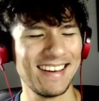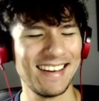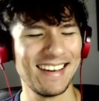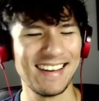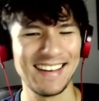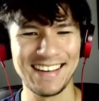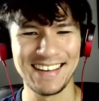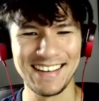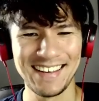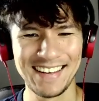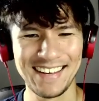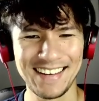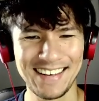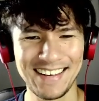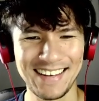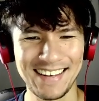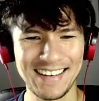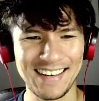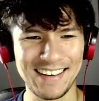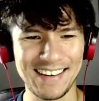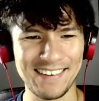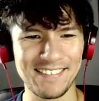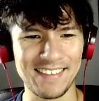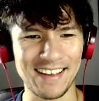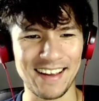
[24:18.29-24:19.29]
If
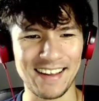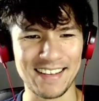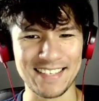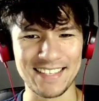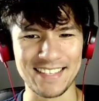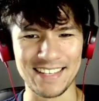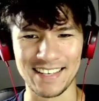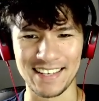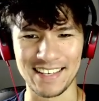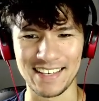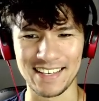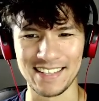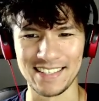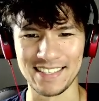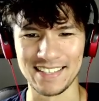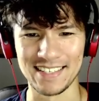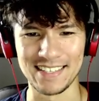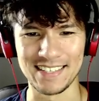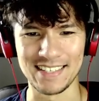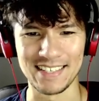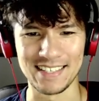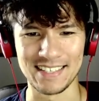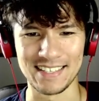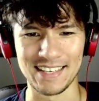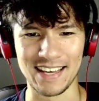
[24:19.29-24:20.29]
that is like indeed a
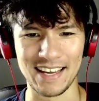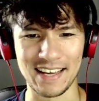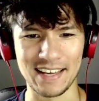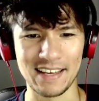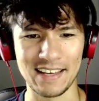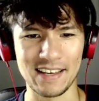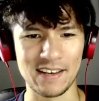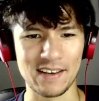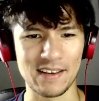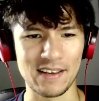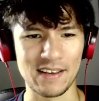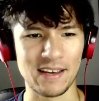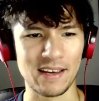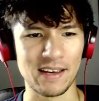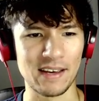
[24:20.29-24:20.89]
deck. Okay,